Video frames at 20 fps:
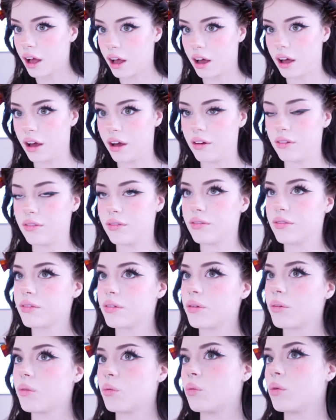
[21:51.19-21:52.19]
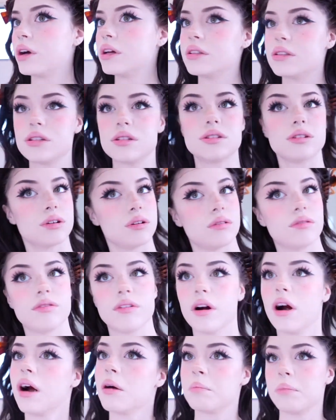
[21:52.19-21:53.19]
of what to do
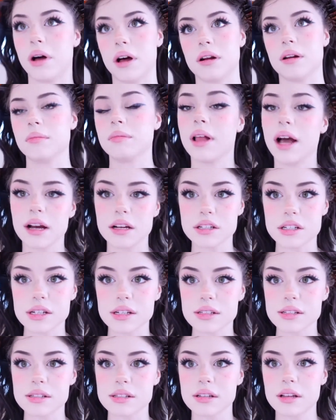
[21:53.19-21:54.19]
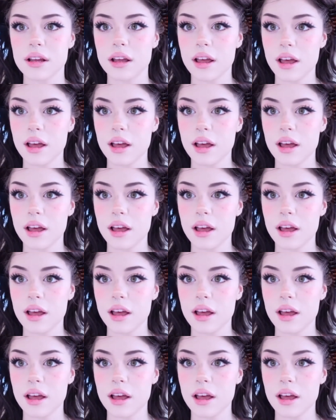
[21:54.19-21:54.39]
for our bottom lashes.